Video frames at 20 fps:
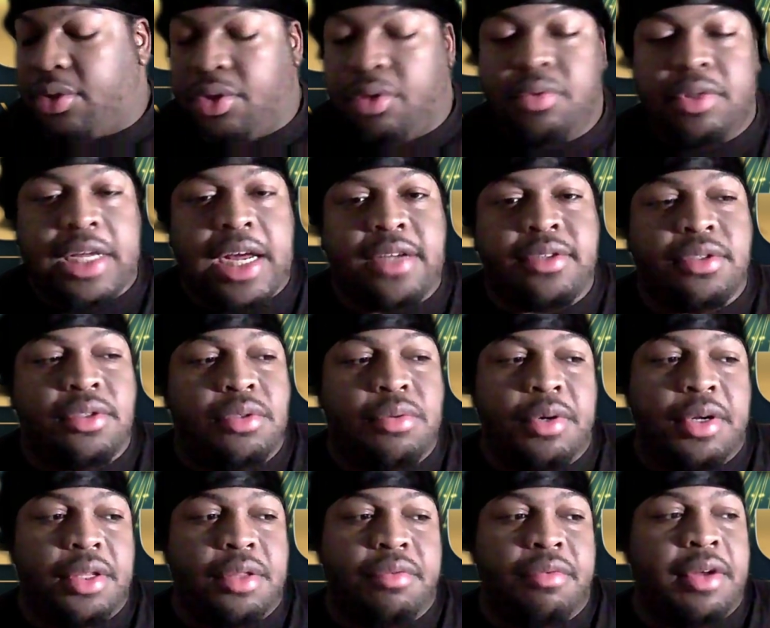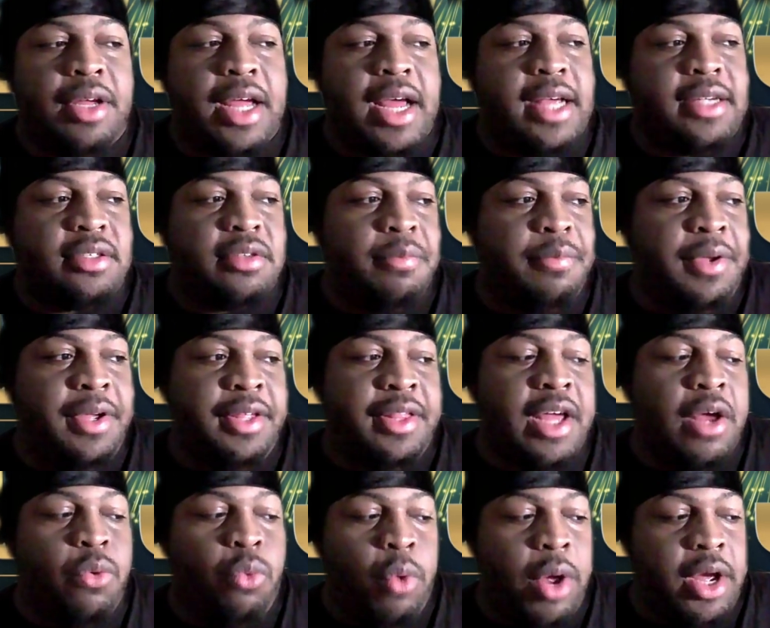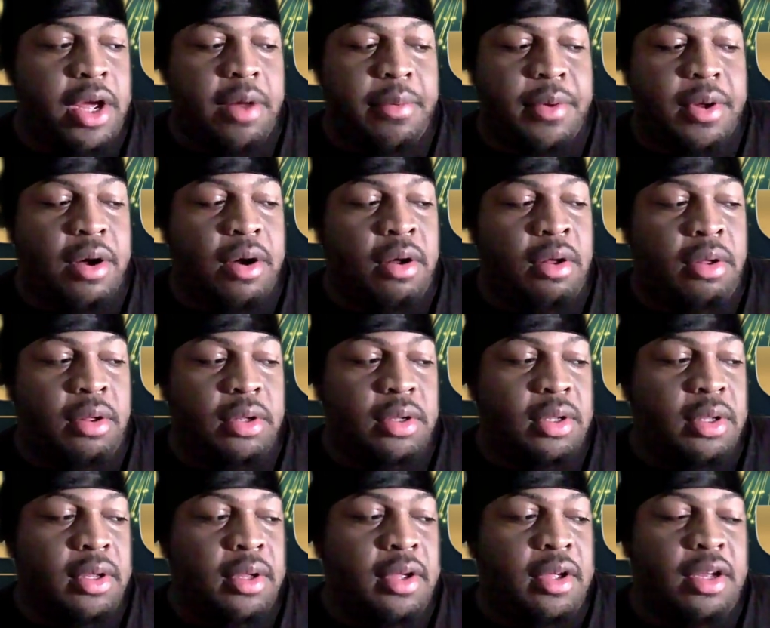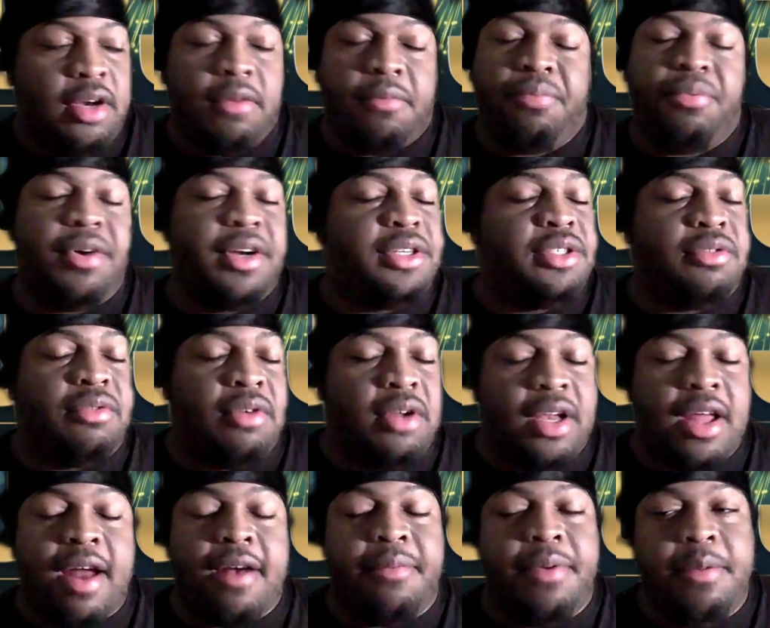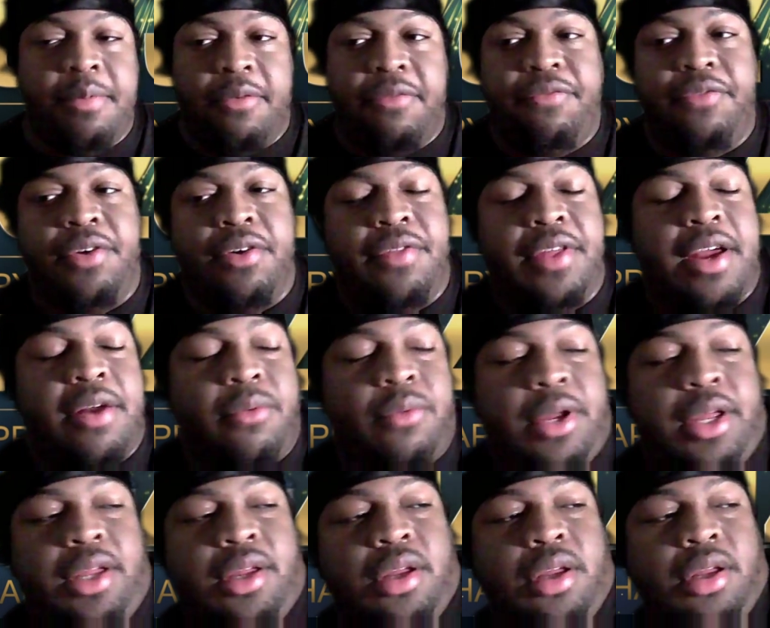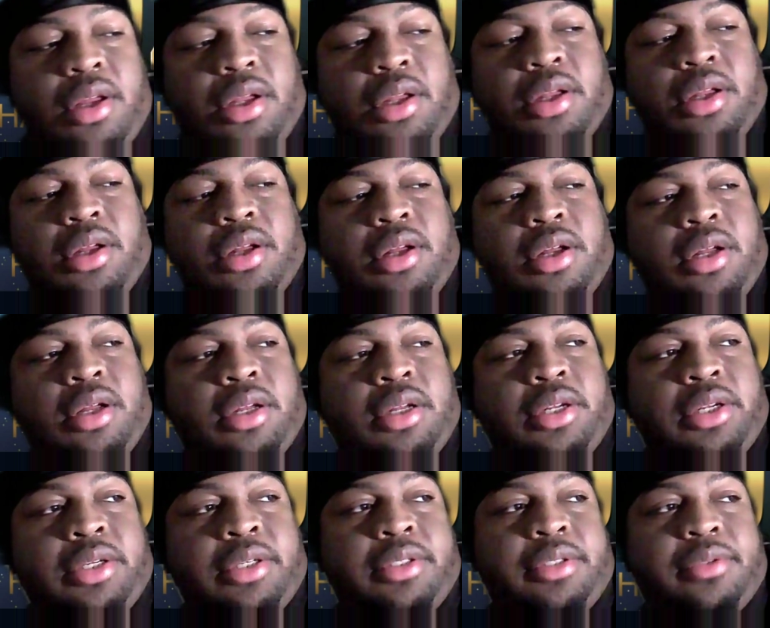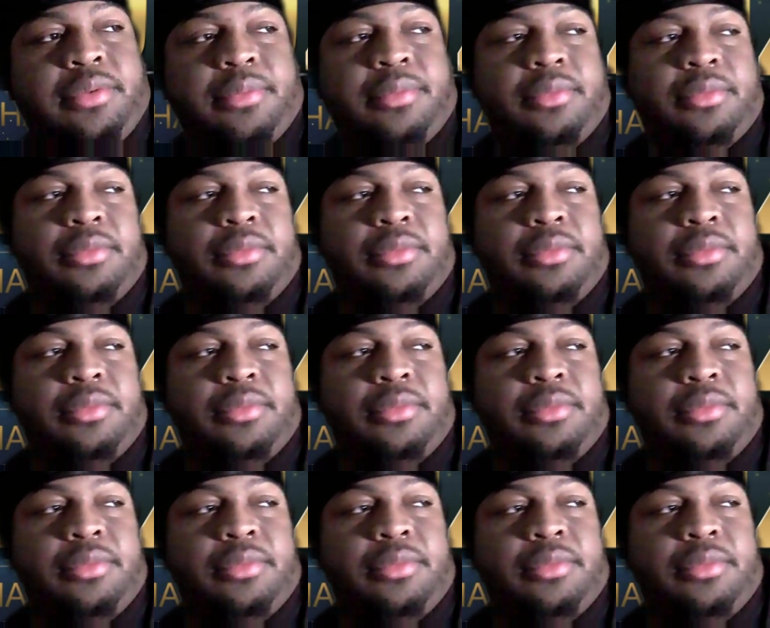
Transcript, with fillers: 2023 has to be that wake up call, and I'm pretty sure a lot of people feel that way. Uh,